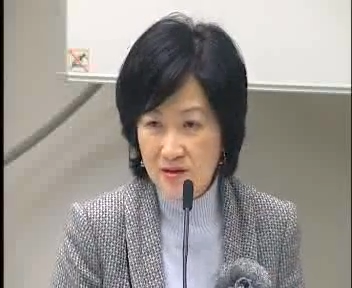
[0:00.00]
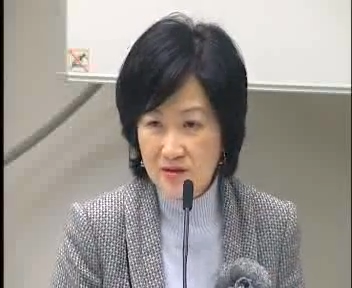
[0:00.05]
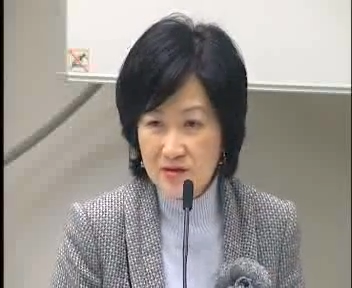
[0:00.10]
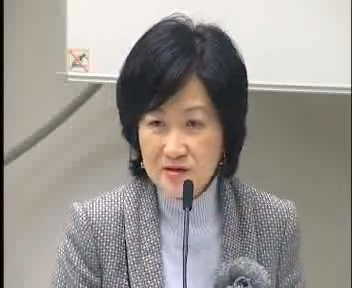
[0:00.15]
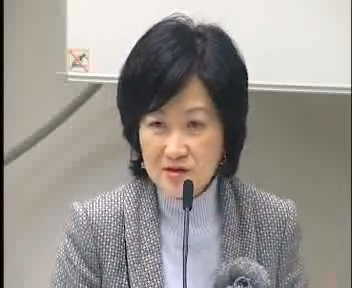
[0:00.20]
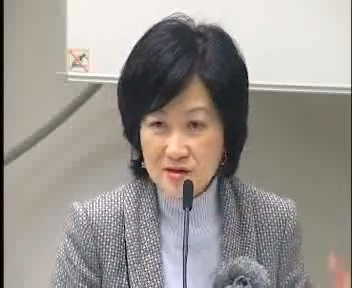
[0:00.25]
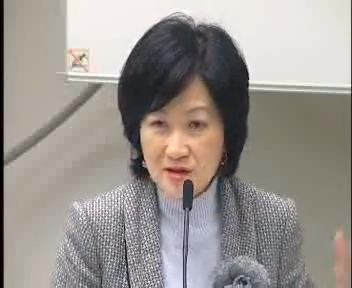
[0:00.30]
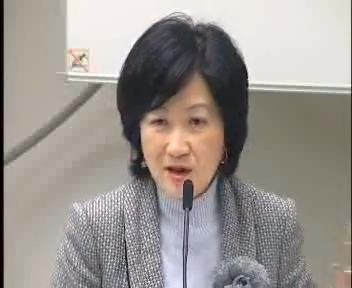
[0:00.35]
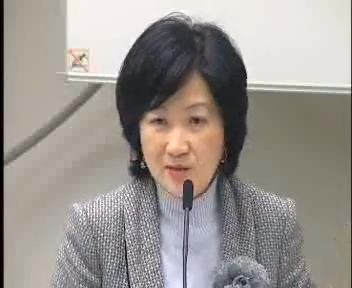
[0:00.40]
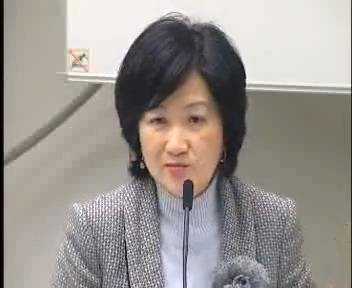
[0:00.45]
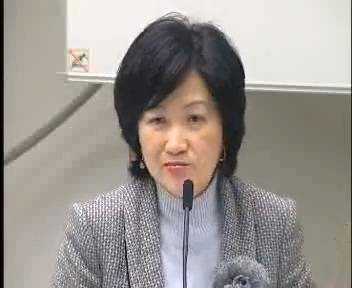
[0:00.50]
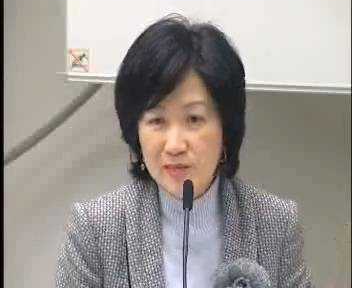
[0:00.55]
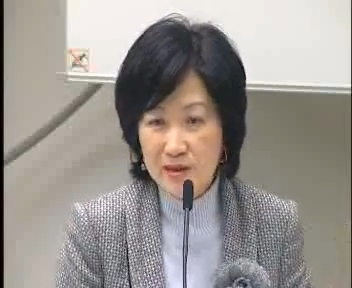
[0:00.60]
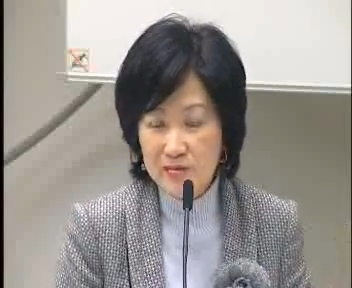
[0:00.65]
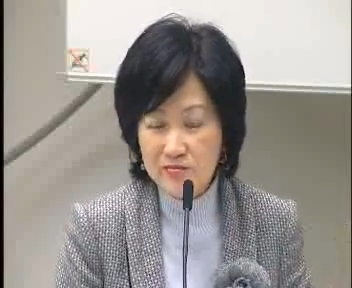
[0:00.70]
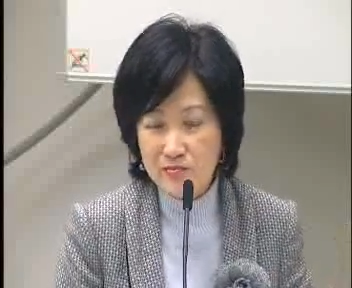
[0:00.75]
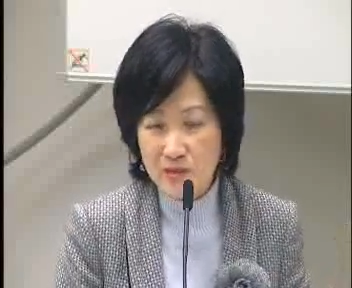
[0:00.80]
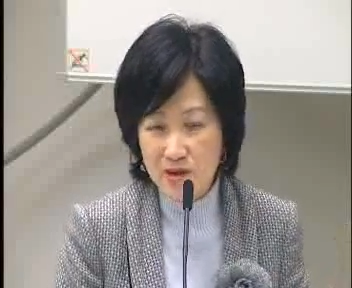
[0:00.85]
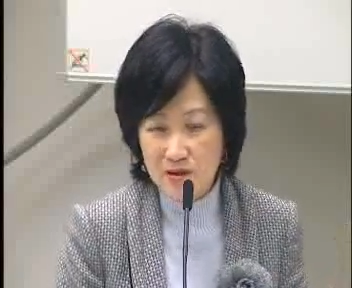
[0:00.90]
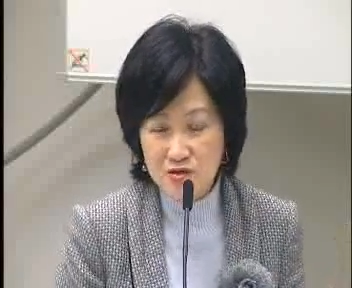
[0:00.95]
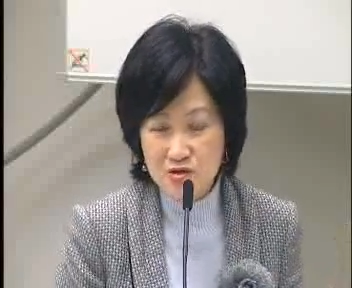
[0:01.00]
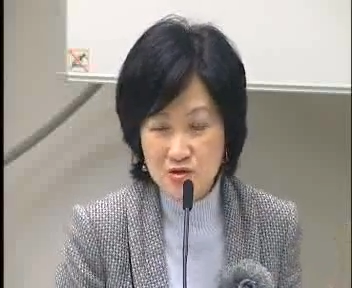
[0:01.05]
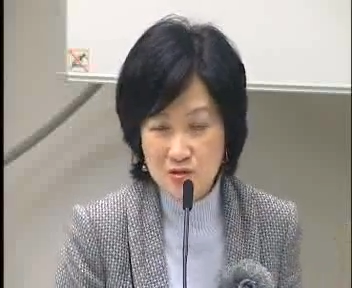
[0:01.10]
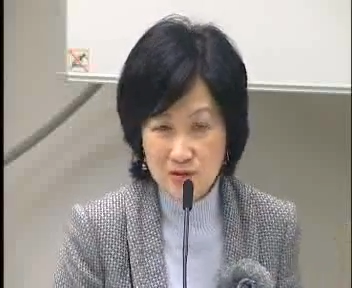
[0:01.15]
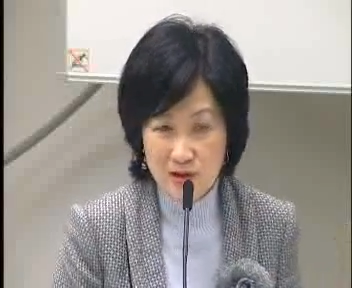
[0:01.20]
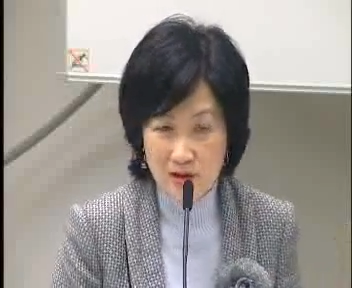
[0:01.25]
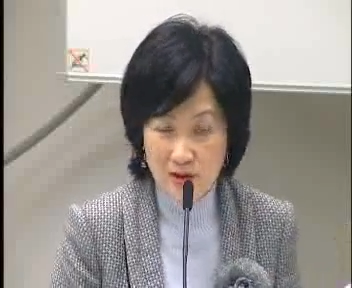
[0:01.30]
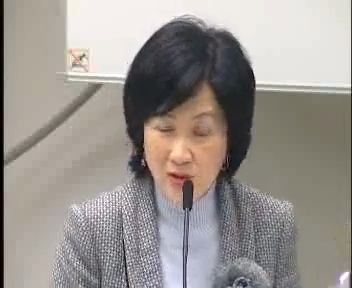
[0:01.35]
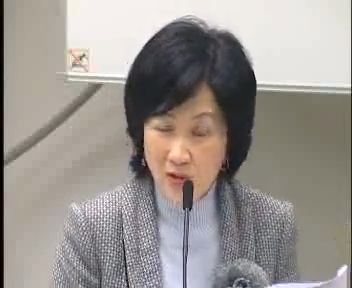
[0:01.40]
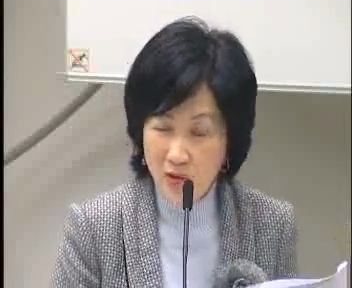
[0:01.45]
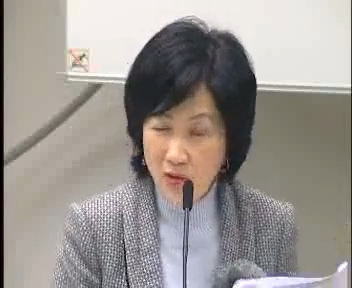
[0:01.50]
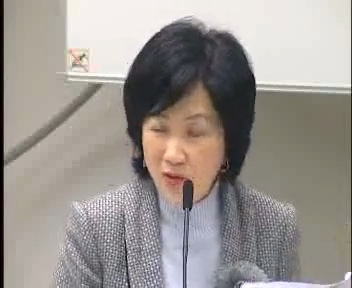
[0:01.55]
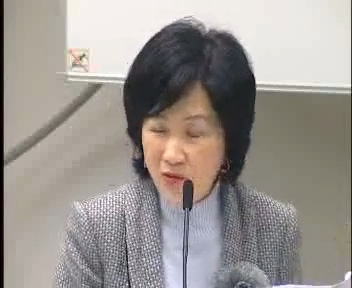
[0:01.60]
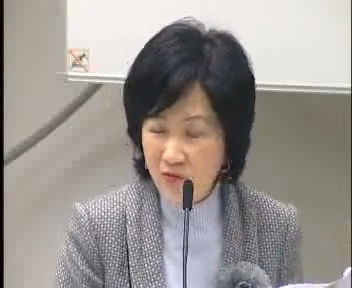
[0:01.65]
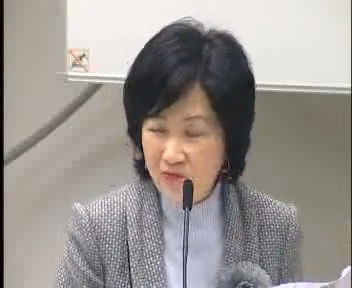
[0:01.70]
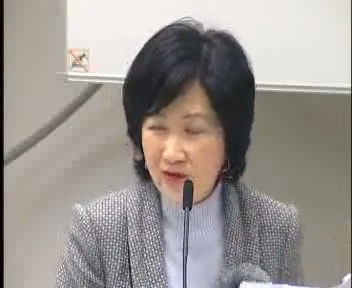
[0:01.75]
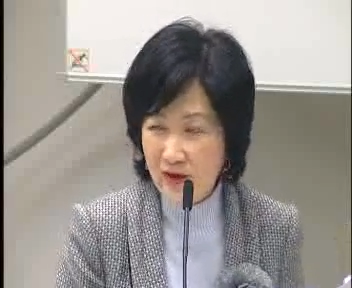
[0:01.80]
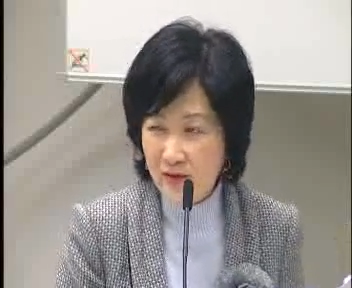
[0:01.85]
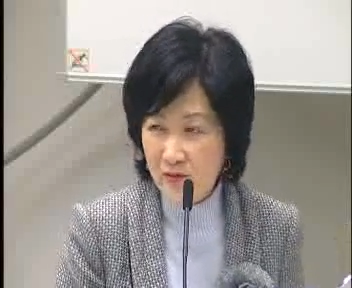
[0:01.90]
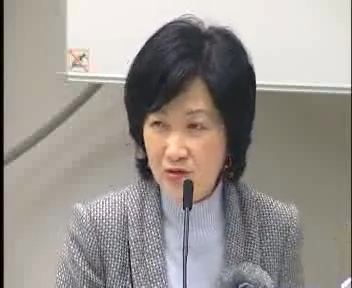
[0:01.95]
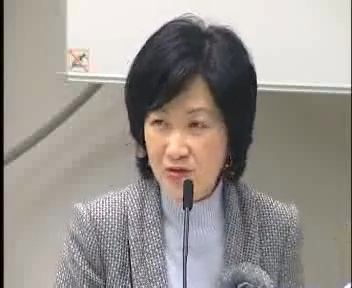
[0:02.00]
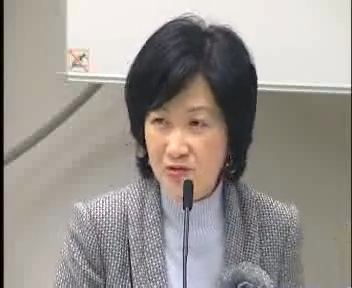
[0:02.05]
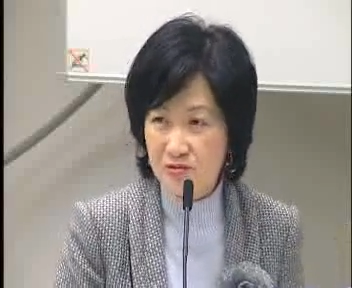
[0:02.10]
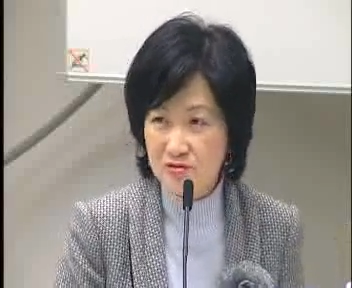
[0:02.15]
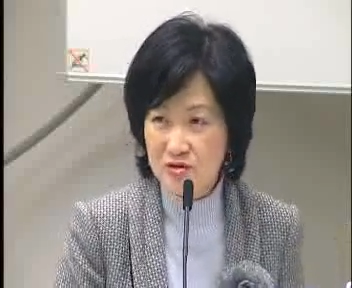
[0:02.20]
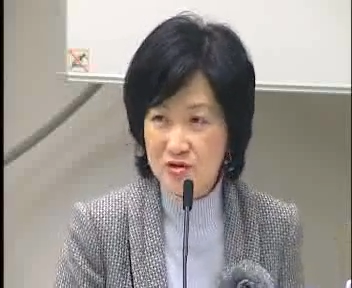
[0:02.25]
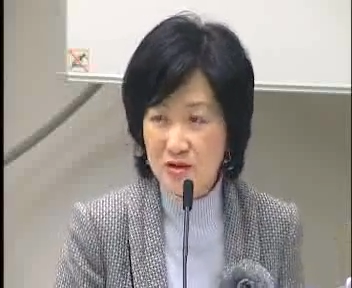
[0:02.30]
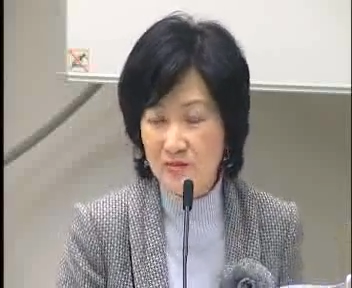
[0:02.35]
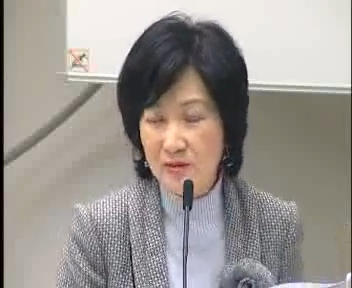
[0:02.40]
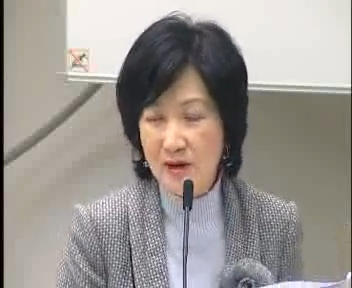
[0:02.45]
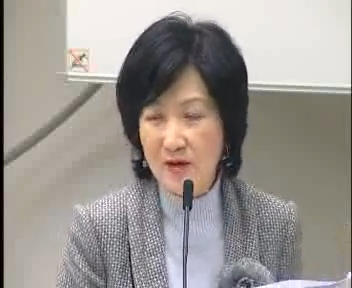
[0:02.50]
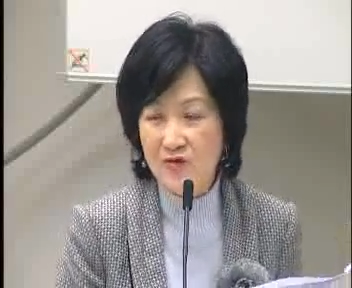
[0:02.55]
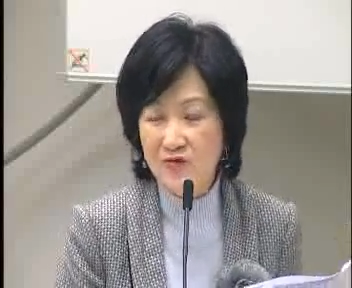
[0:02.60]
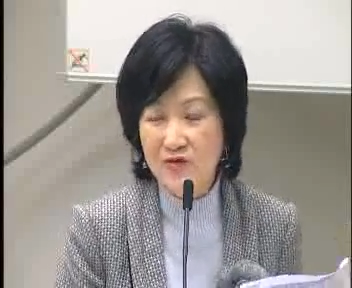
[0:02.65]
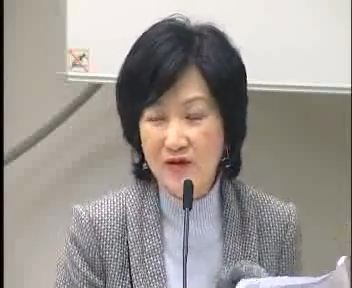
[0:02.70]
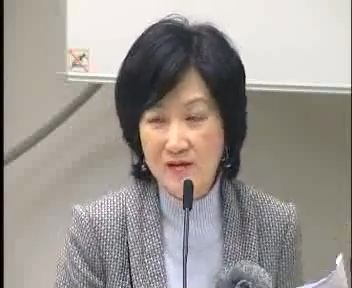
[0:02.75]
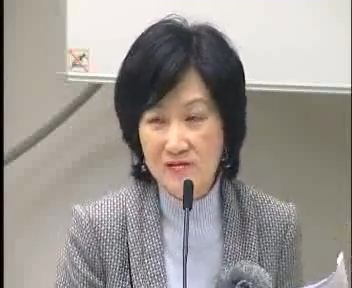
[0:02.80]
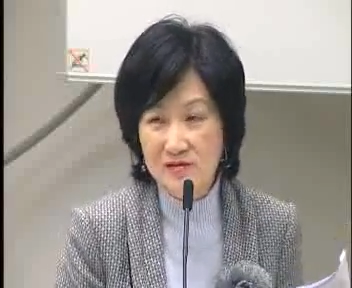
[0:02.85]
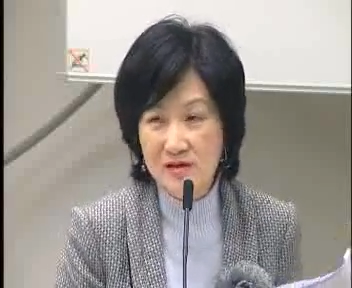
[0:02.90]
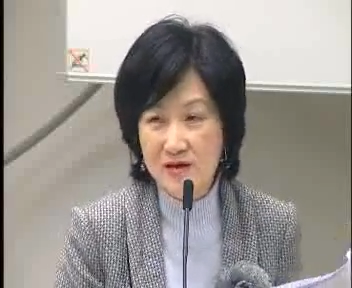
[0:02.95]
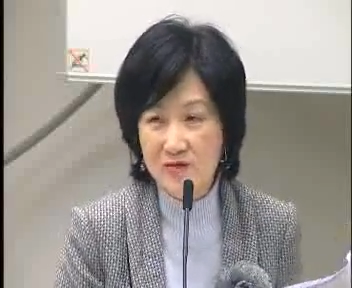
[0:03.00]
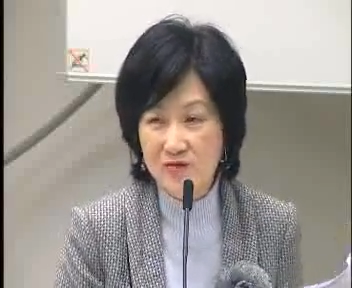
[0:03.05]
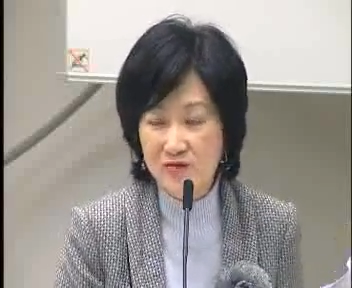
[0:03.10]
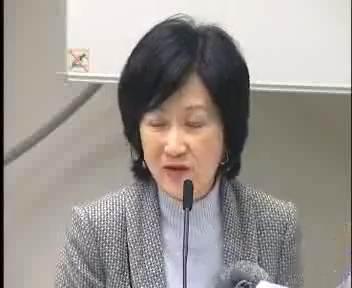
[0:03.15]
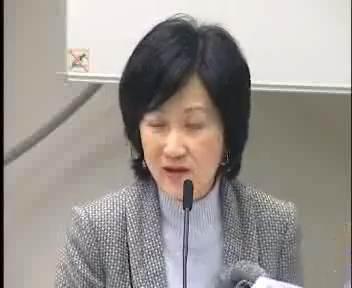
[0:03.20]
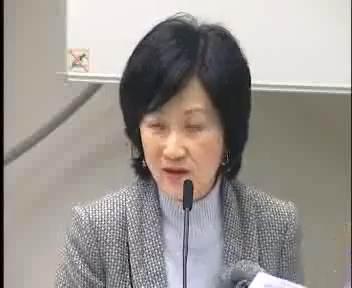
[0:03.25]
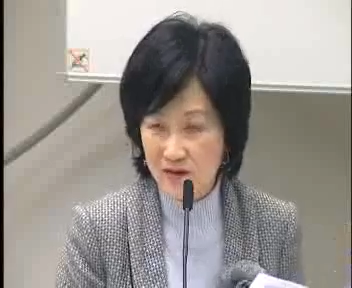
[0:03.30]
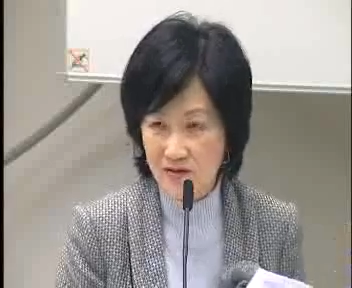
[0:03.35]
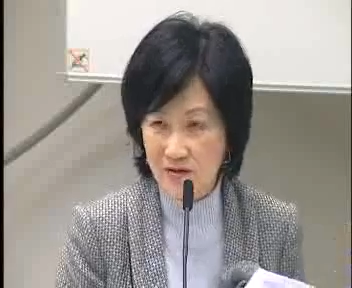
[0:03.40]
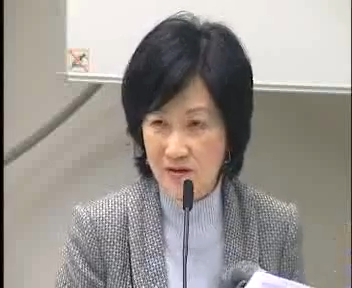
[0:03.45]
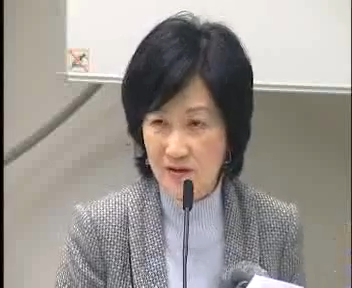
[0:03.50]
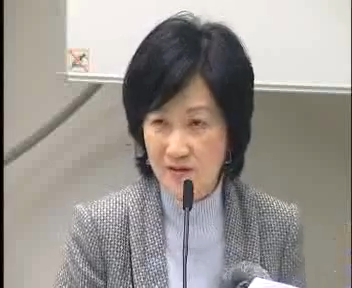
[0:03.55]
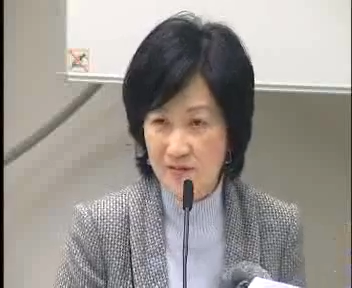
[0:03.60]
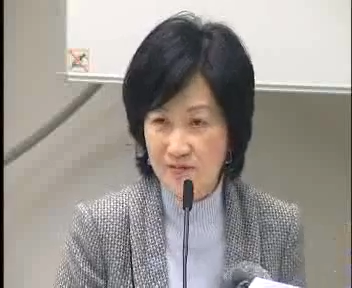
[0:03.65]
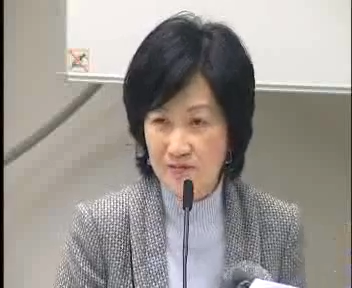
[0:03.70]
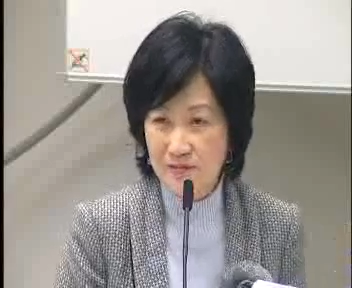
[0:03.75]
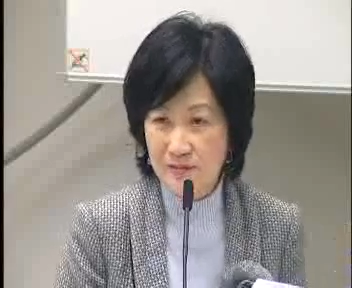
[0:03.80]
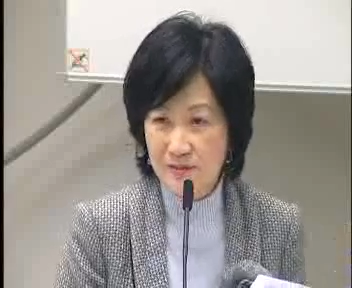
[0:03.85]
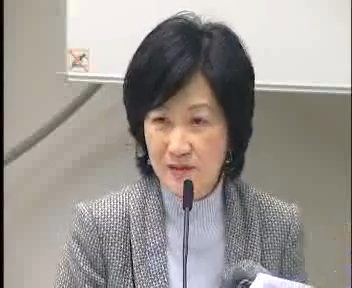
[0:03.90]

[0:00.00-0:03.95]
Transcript: this commitment to the core values of our founding father